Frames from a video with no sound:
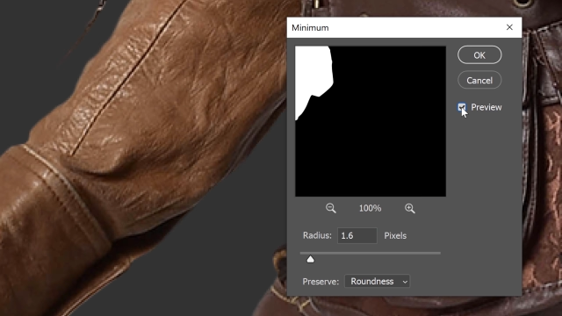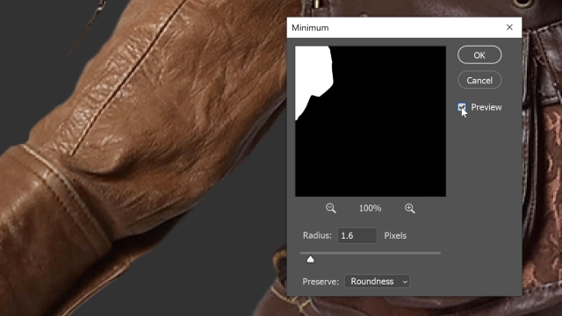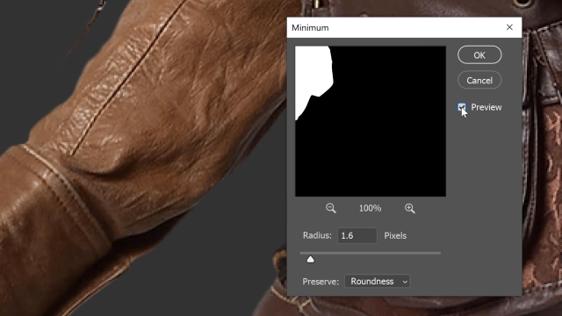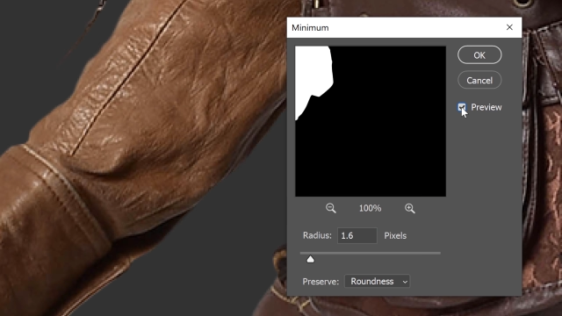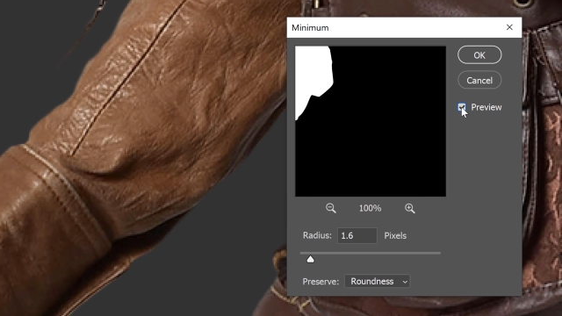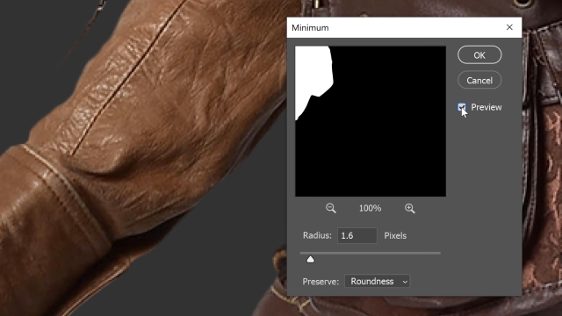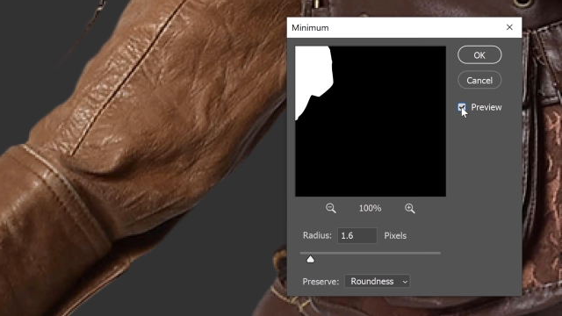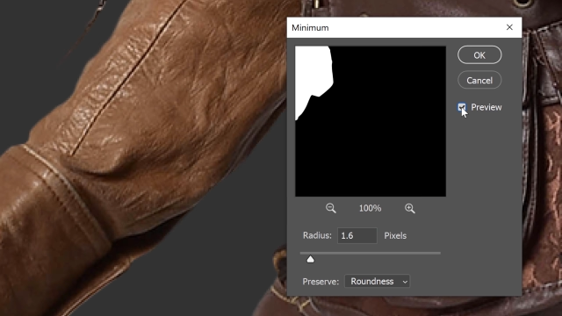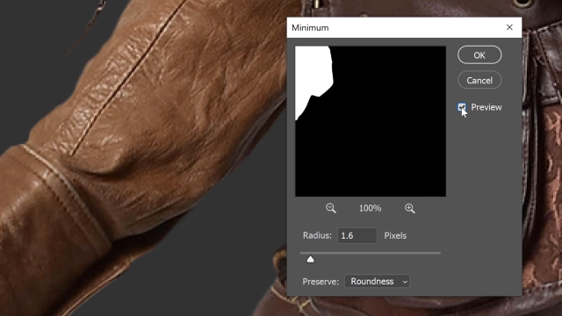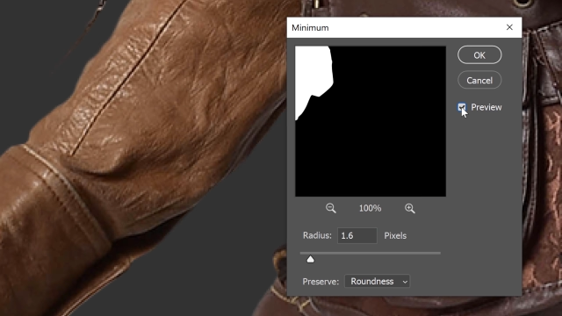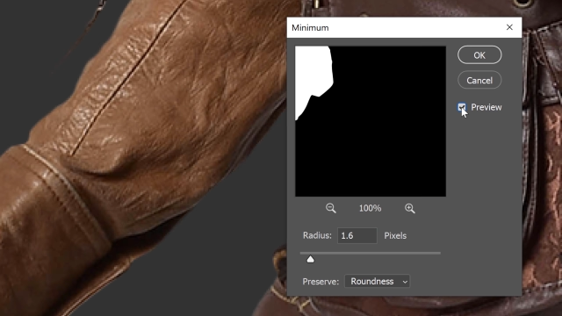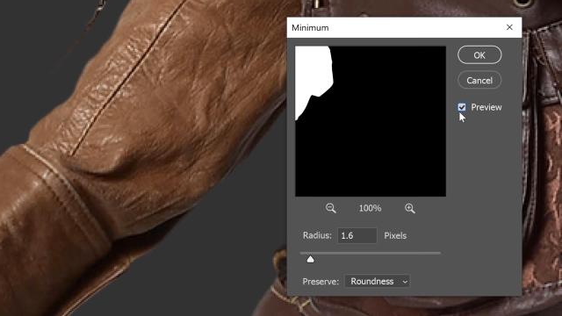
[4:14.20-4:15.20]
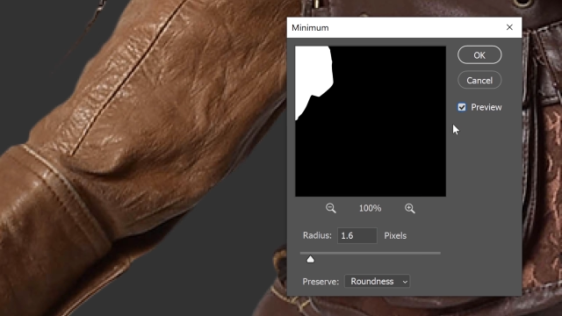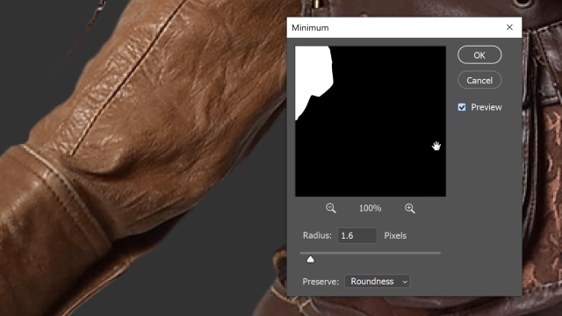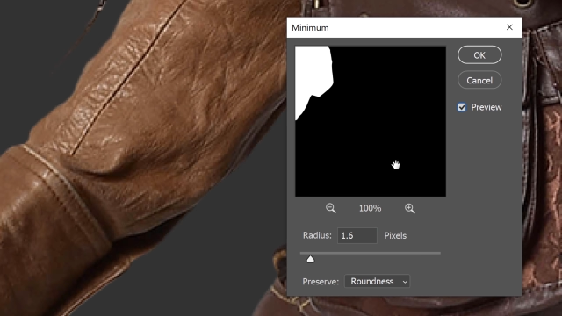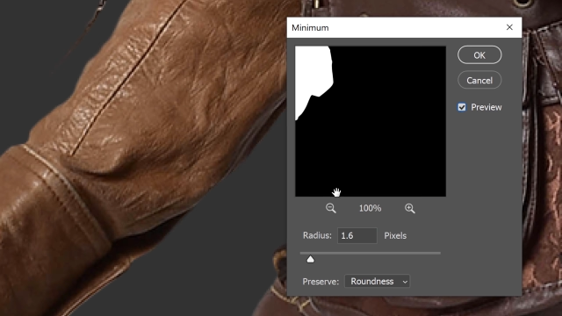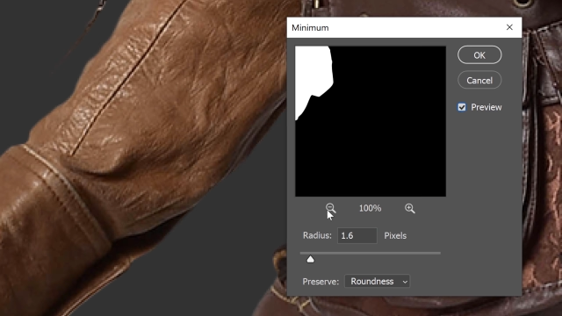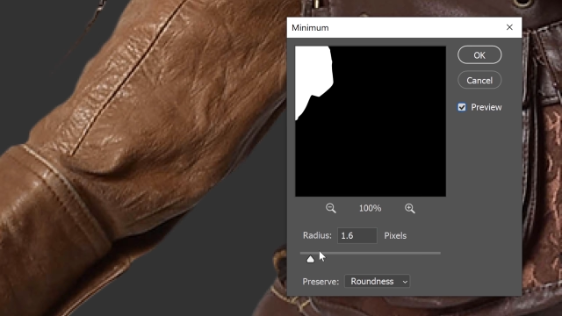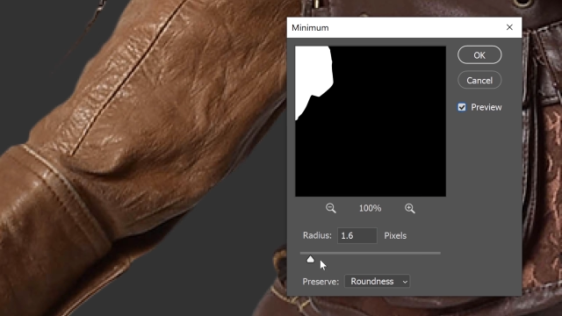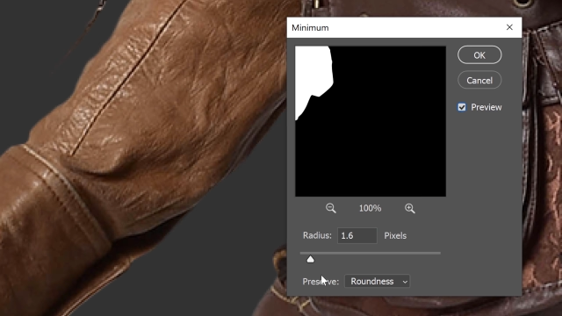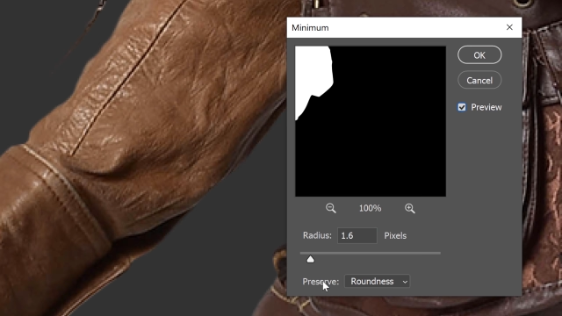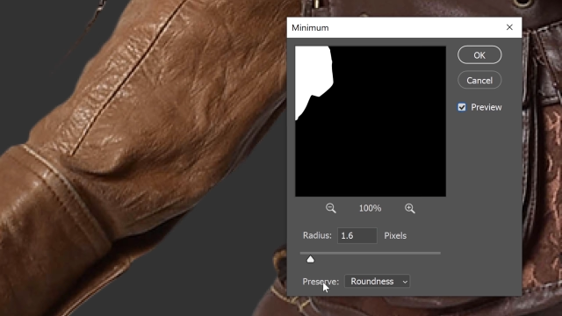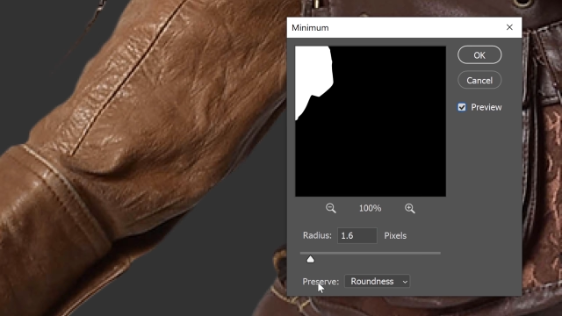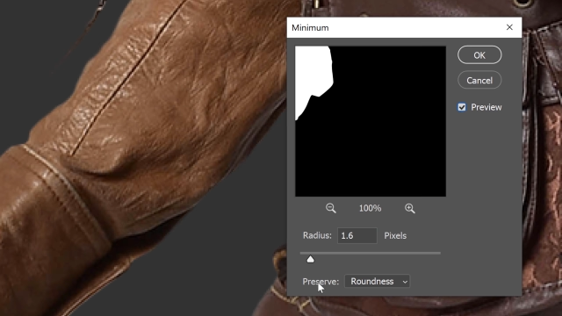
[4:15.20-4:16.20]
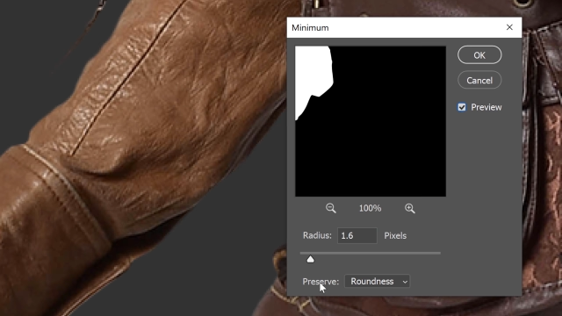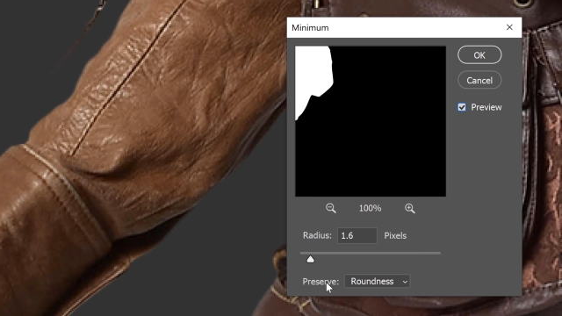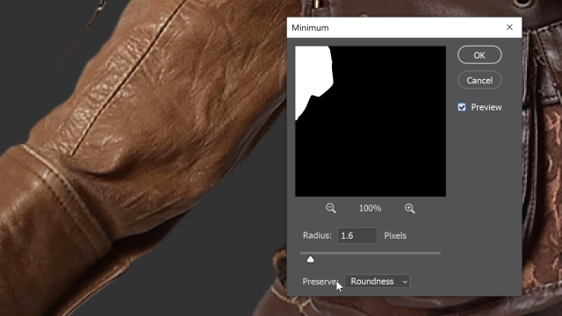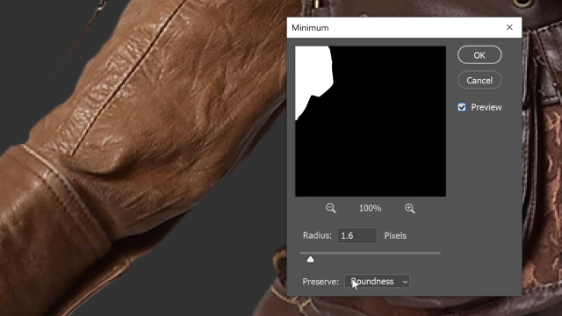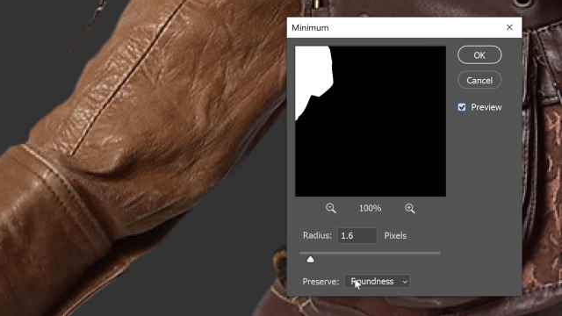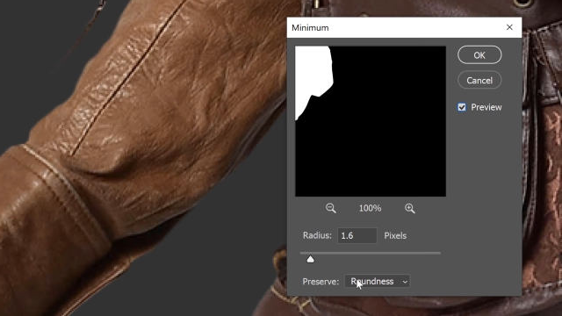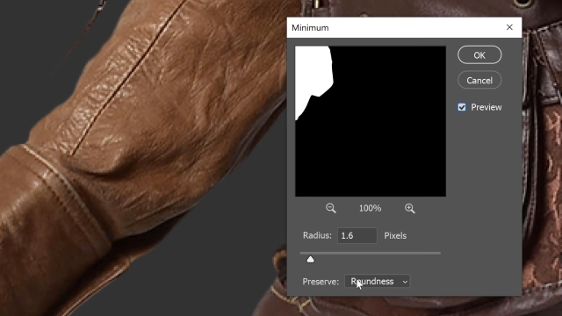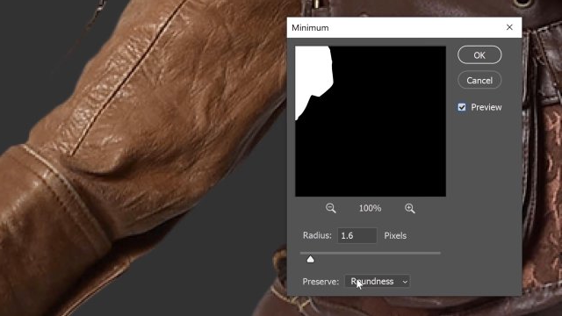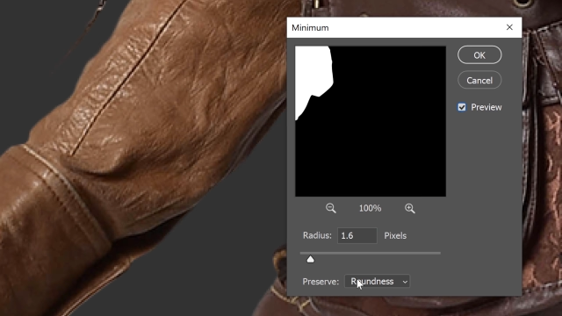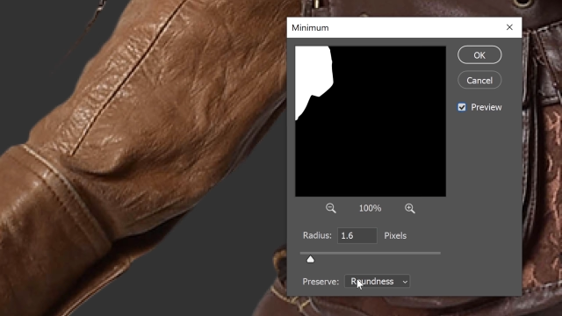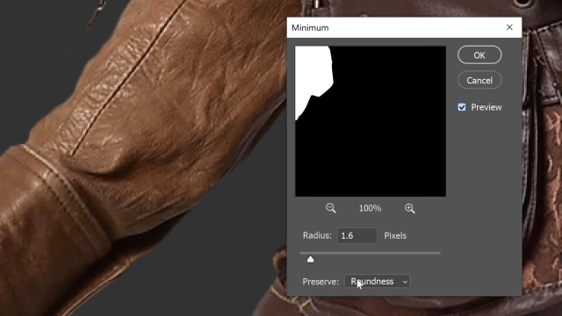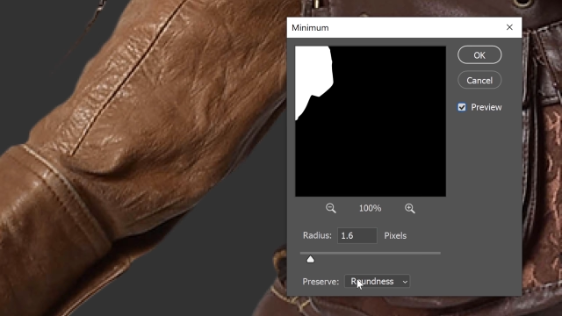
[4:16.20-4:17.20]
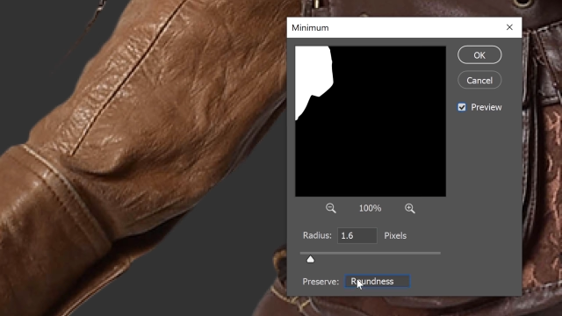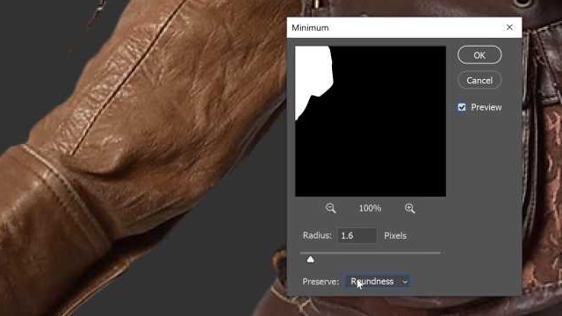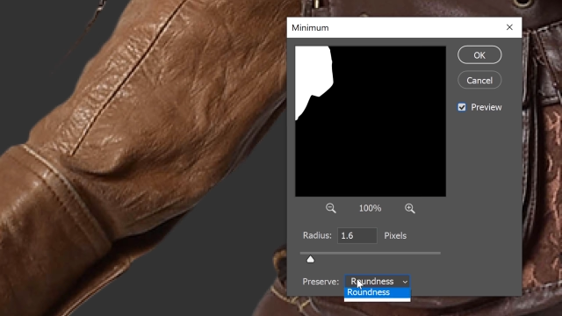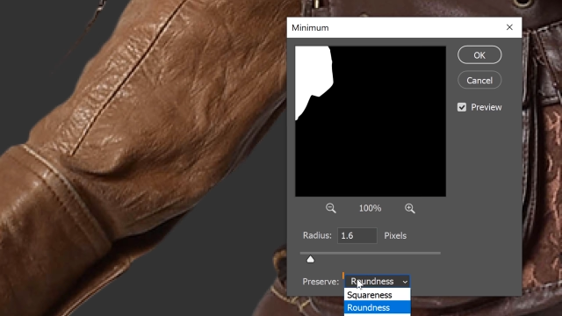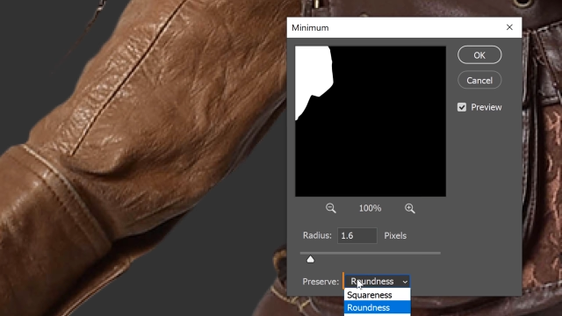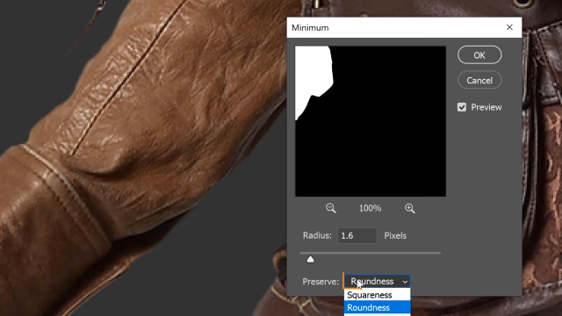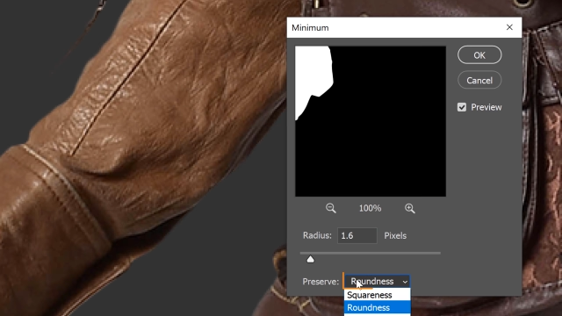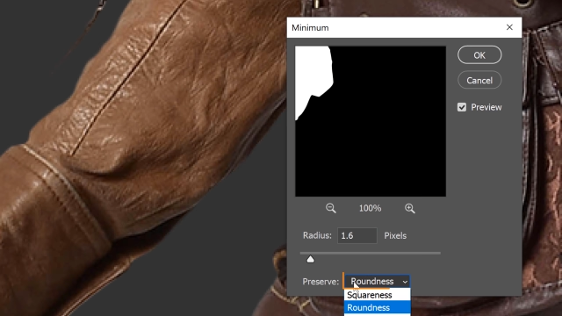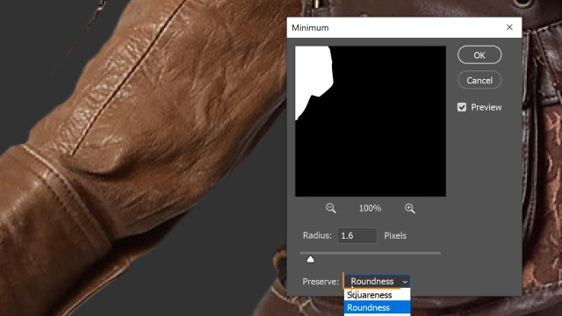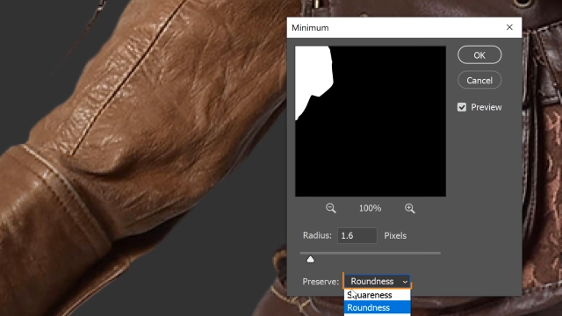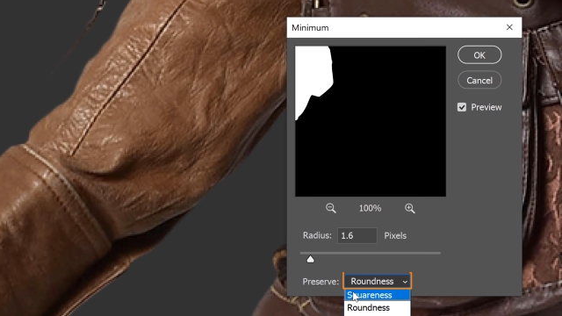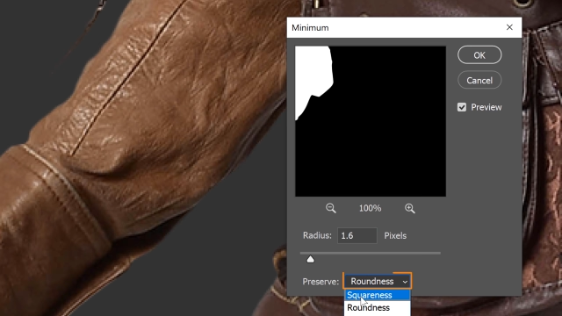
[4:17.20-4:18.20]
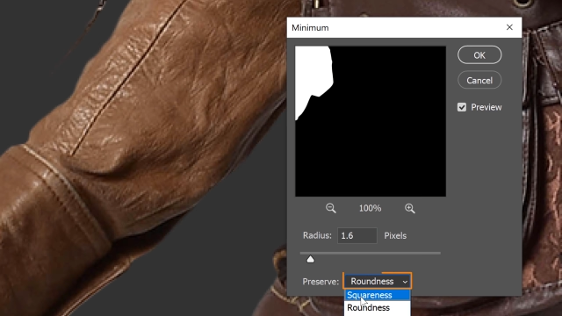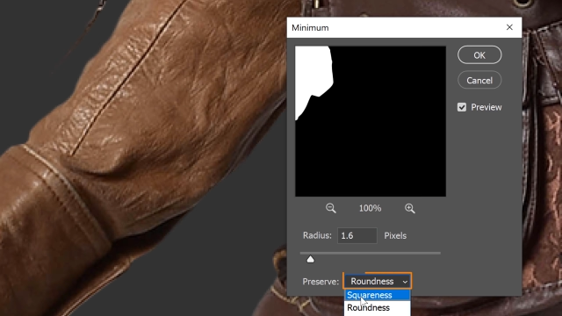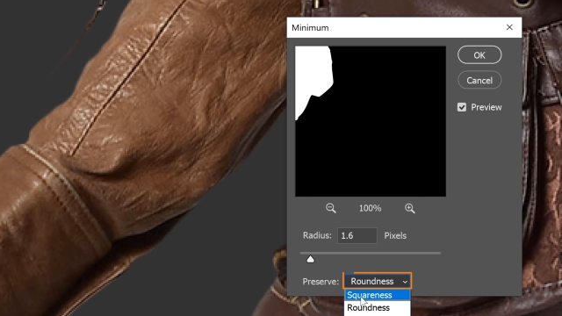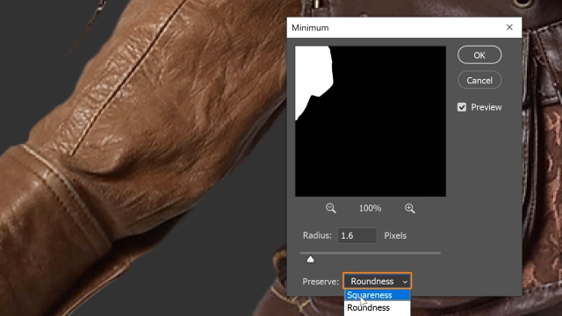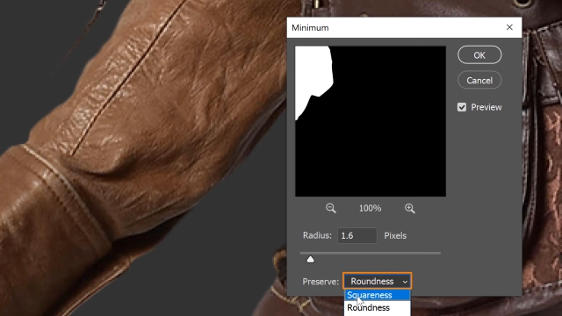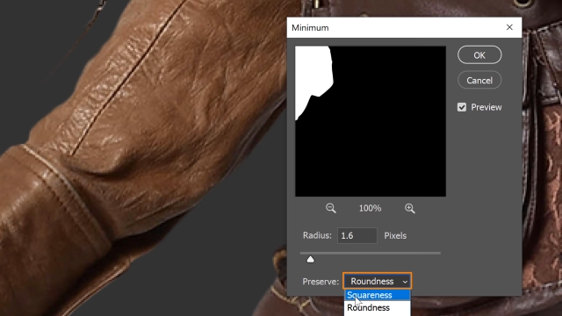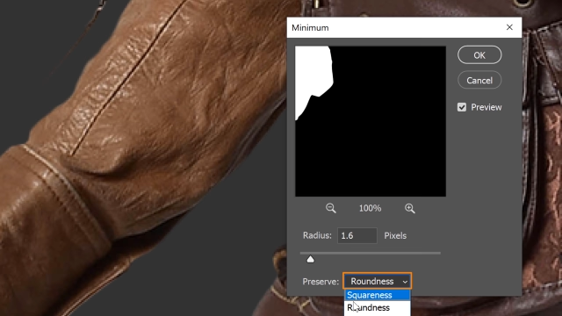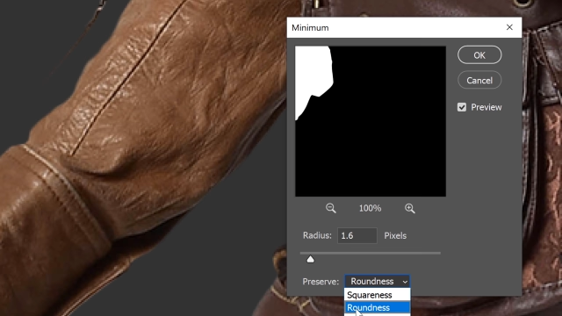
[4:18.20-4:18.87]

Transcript: Nobody's mouth can be seen.